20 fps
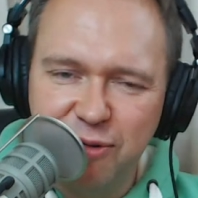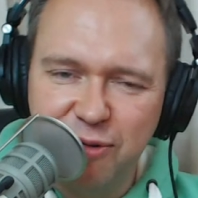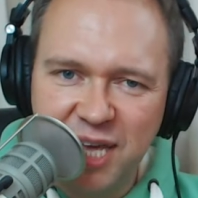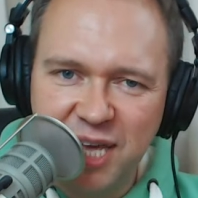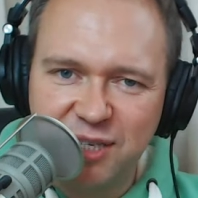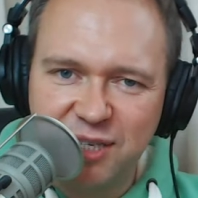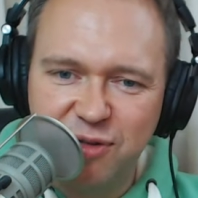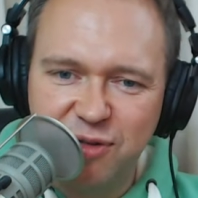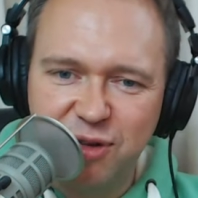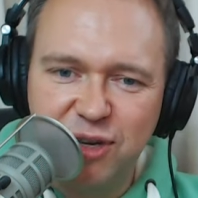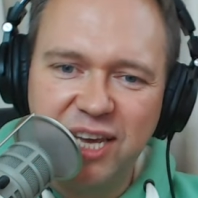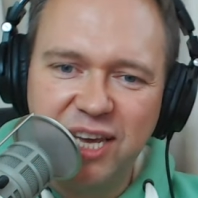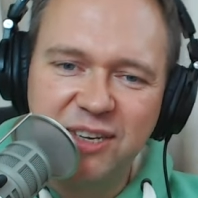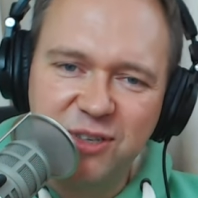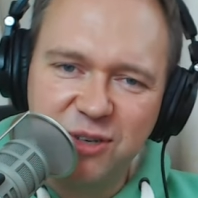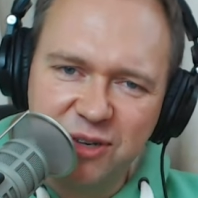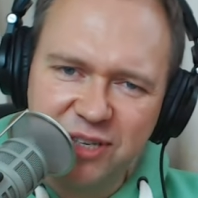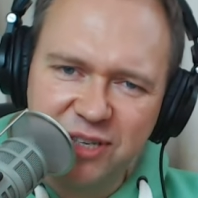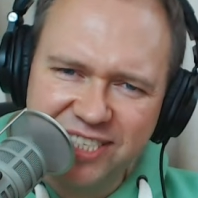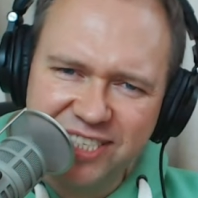next few days
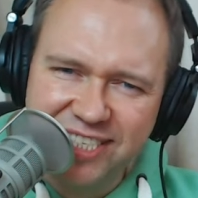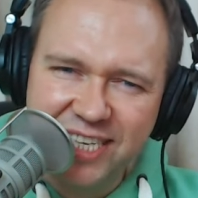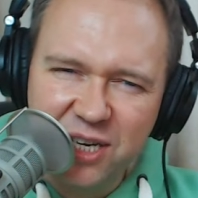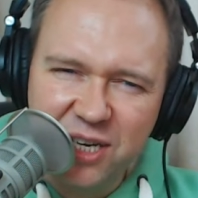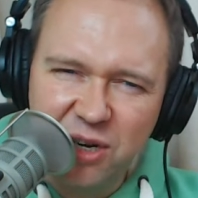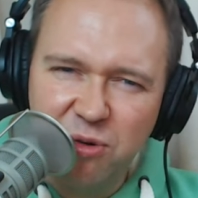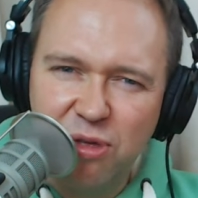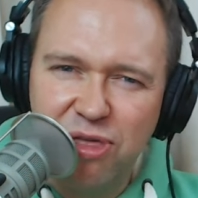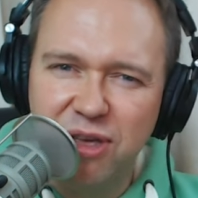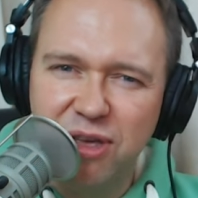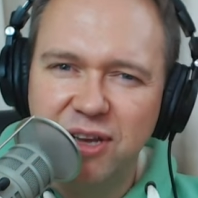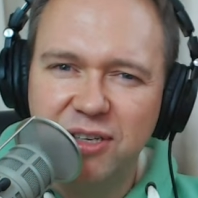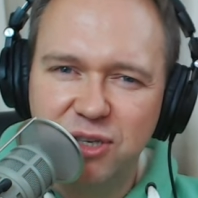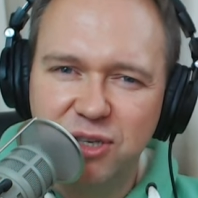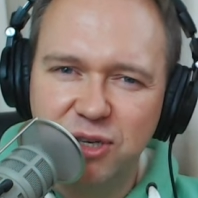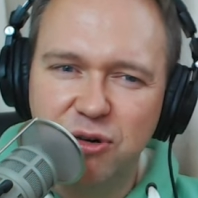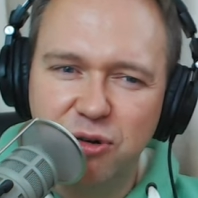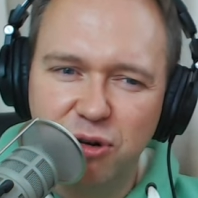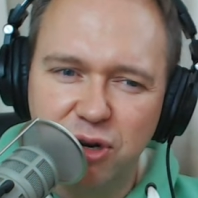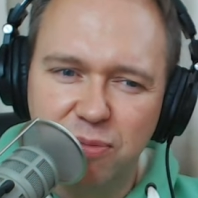on a single thing to
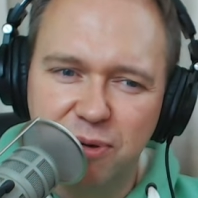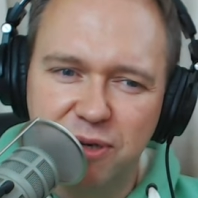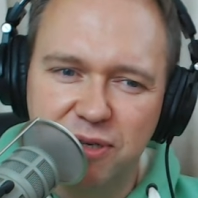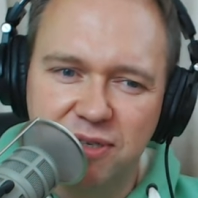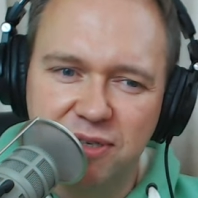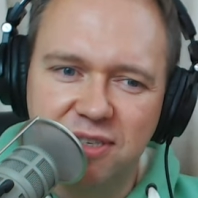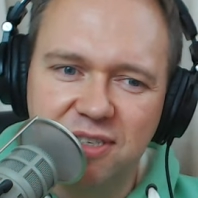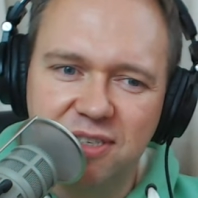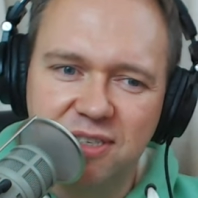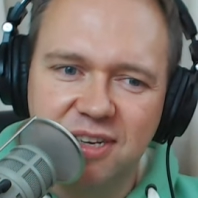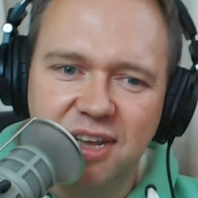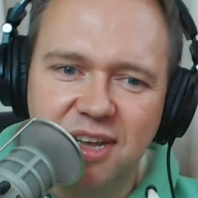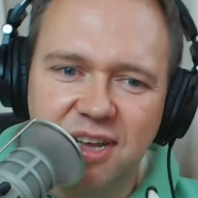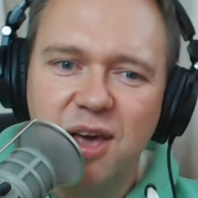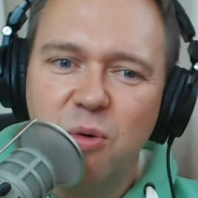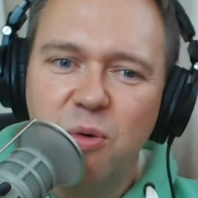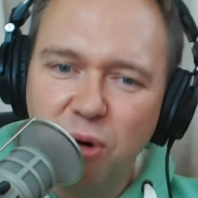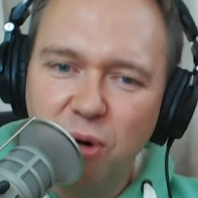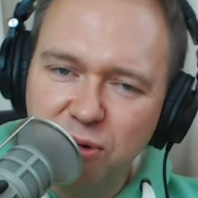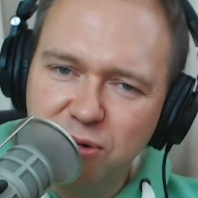grow your business,
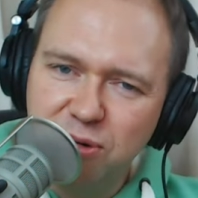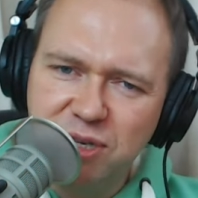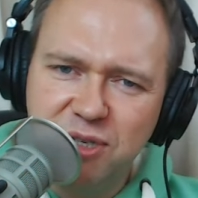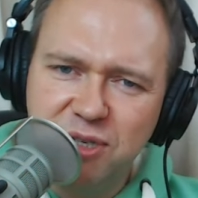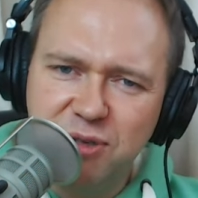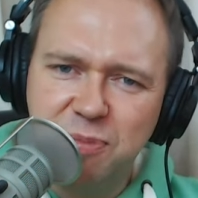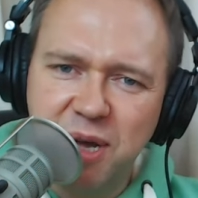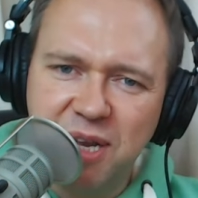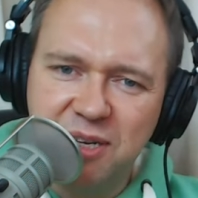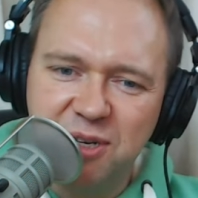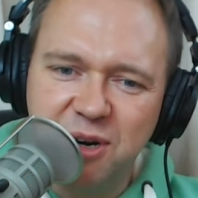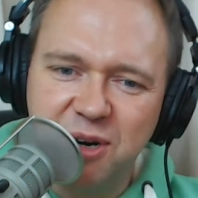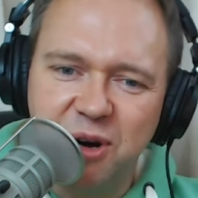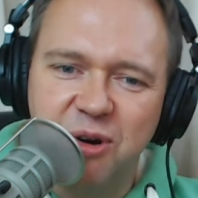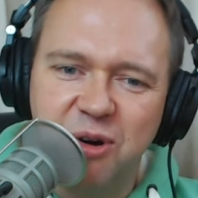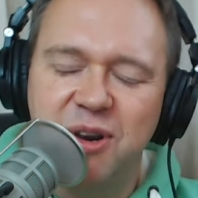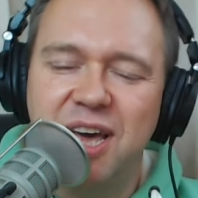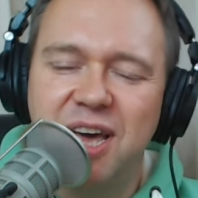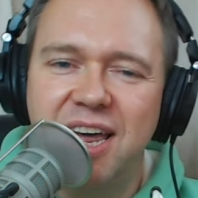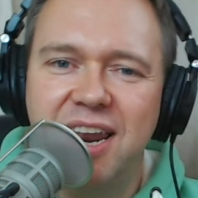what would you spend it
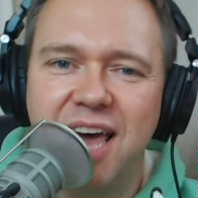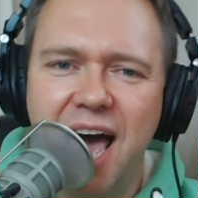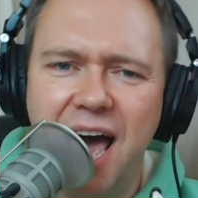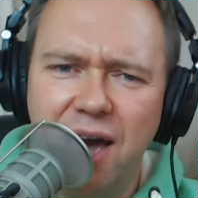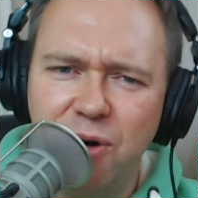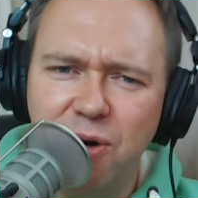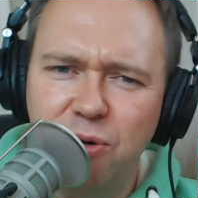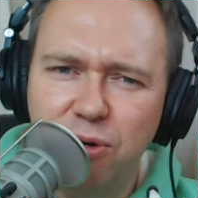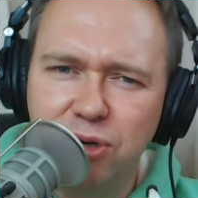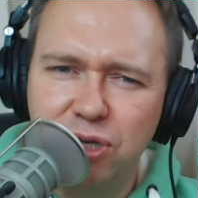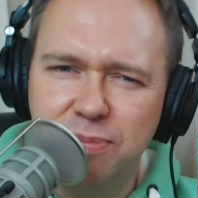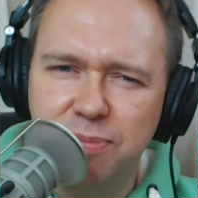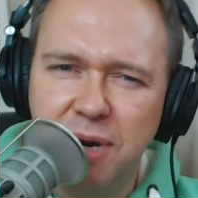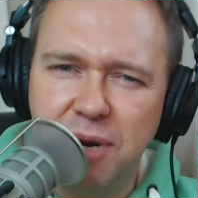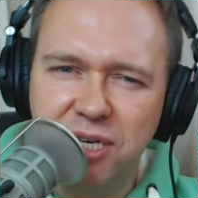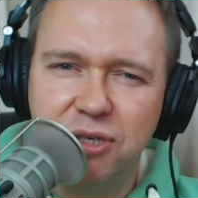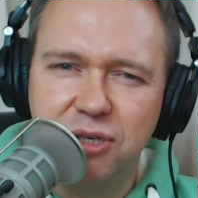on, and how would you measure